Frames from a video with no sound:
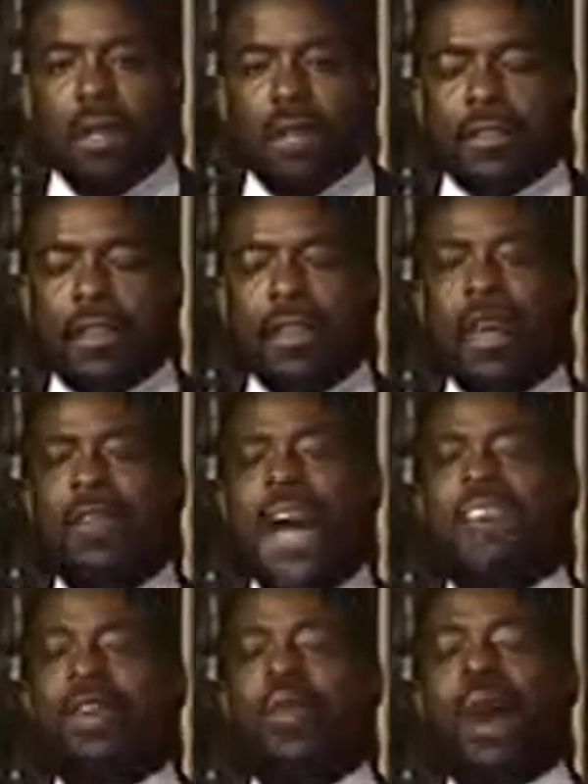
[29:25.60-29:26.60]
So you've
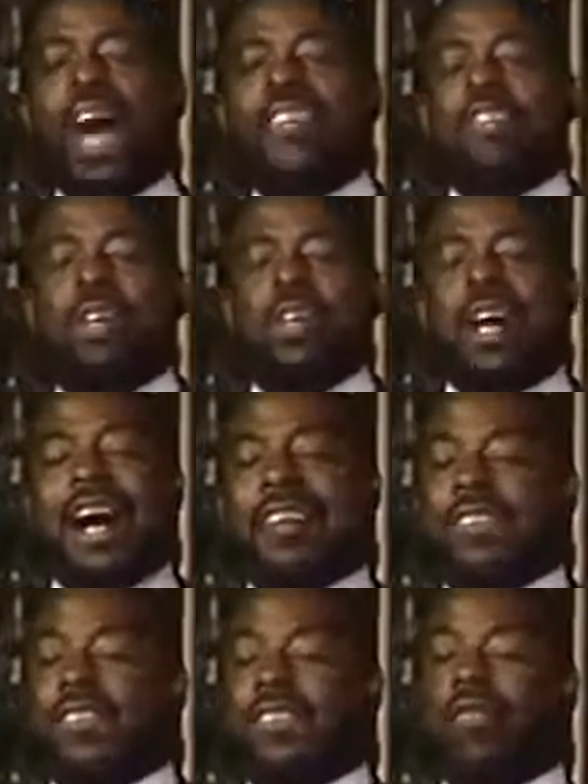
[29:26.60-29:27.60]
got to watch your
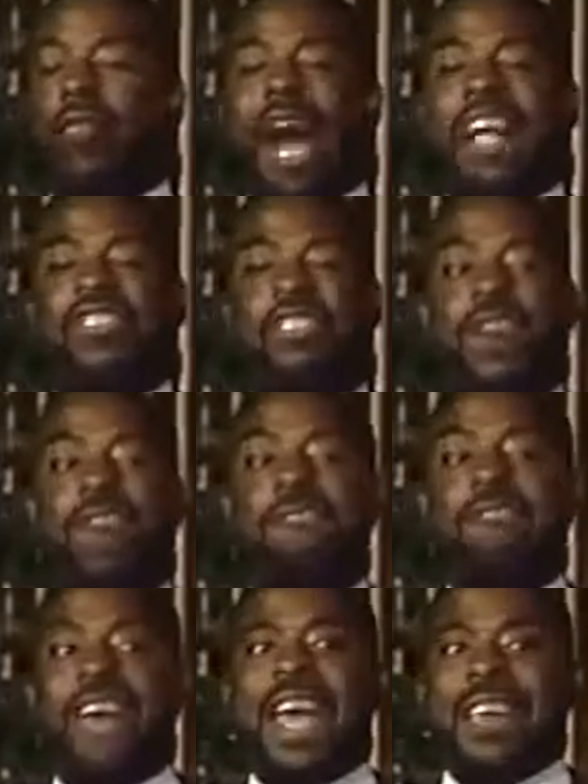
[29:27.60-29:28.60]
countenance, watch your
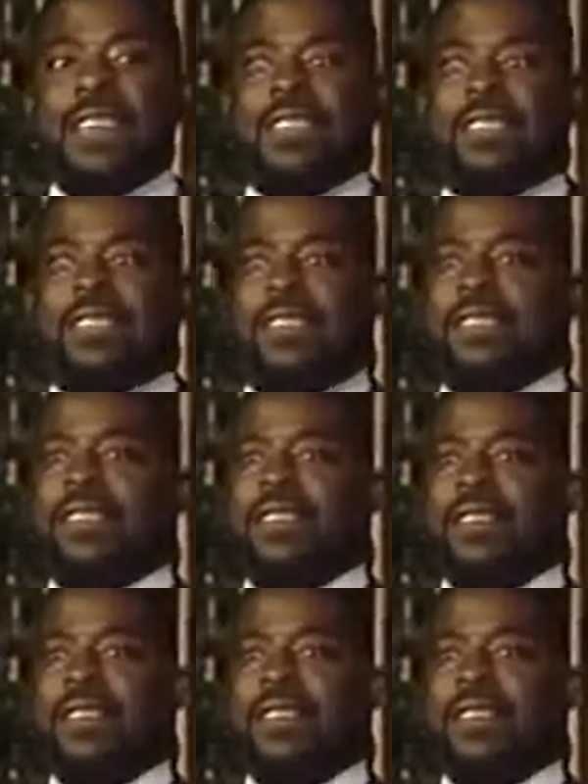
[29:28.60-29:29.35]
face,